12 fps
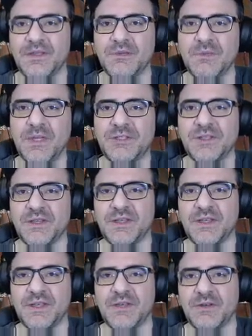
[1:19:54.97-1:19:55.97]
you
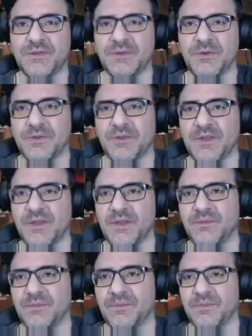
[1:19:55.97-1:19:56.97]
mentioned that going through the